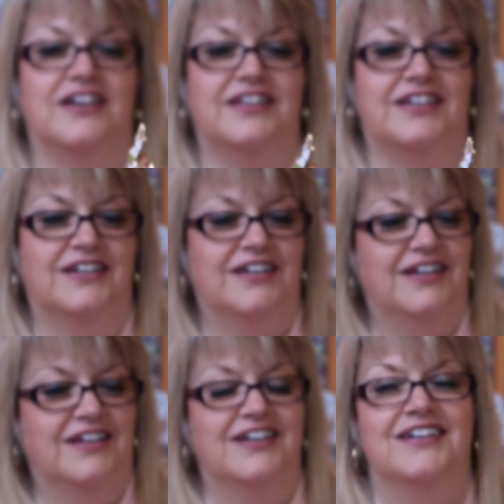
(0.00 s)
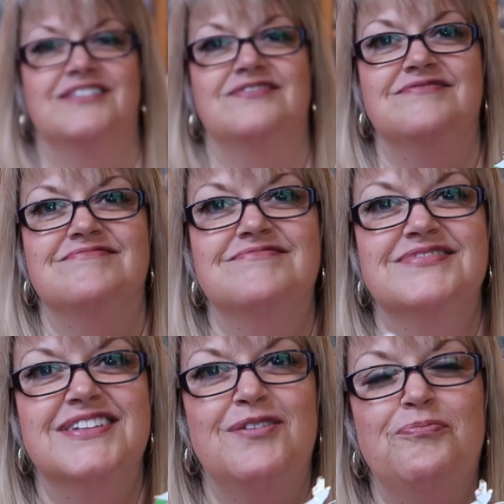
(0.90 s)
like,
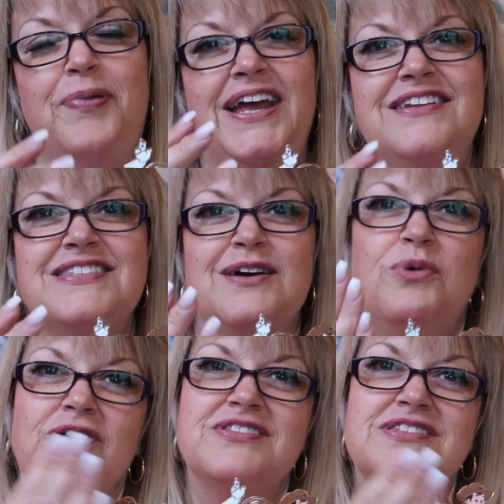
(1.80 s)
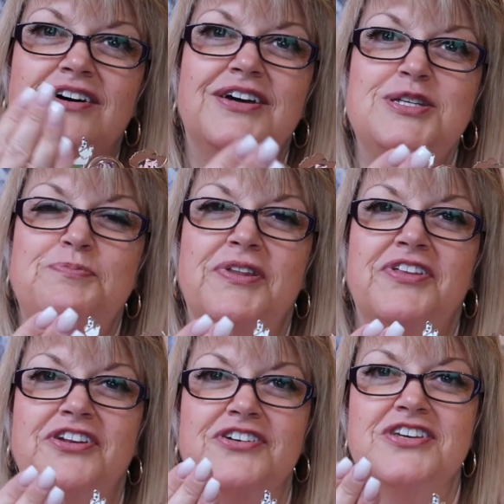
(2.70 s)
pins are one-sided, but
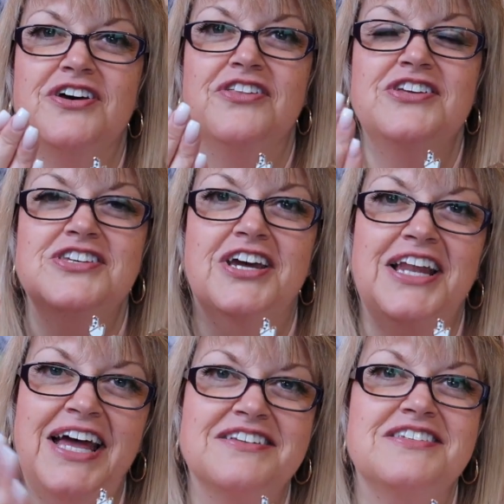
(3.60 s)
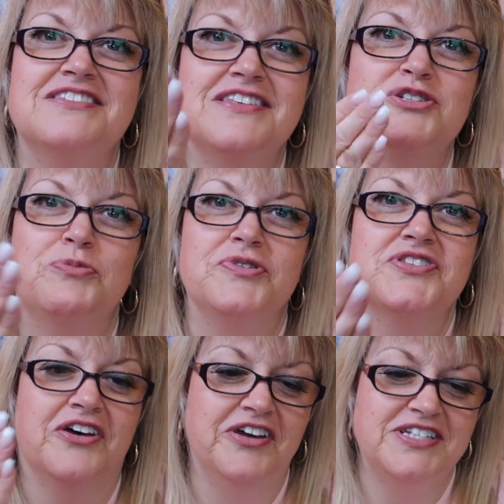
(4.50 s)
they're not, are they, to collectors? They're
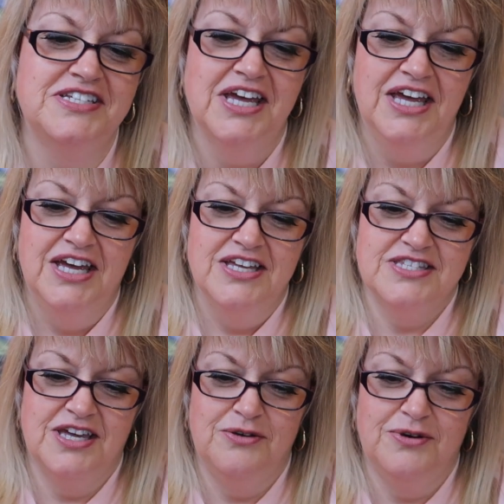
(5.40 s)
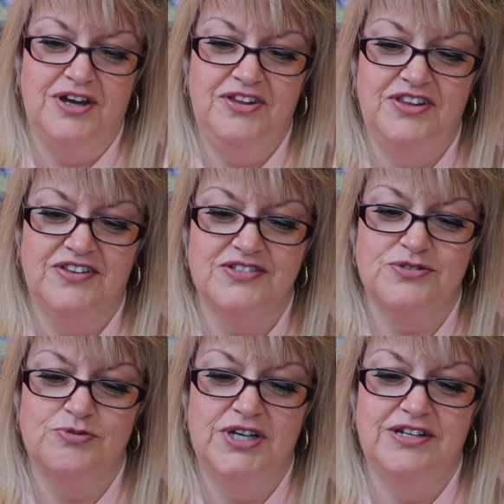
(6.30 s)
double-sided. So I think
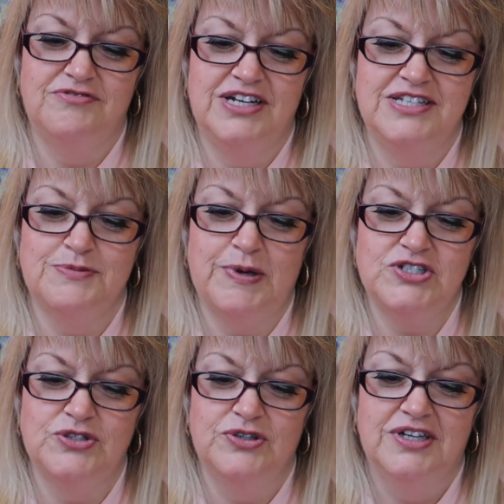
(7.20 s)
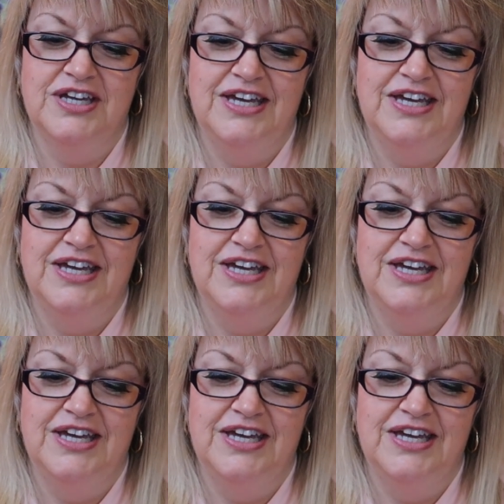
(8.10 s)
that's really, really special.